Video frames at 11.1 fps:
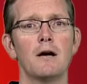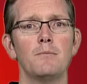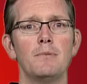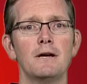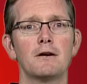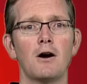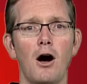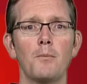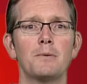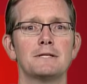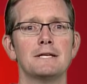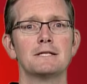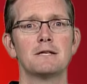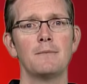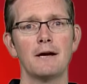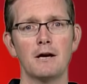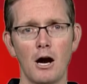being competent to
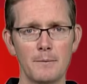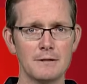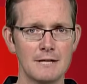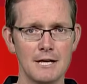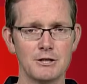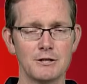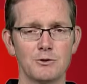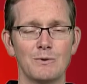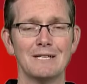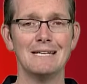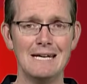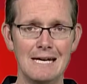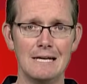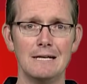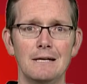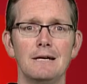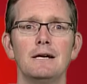make computations when needed,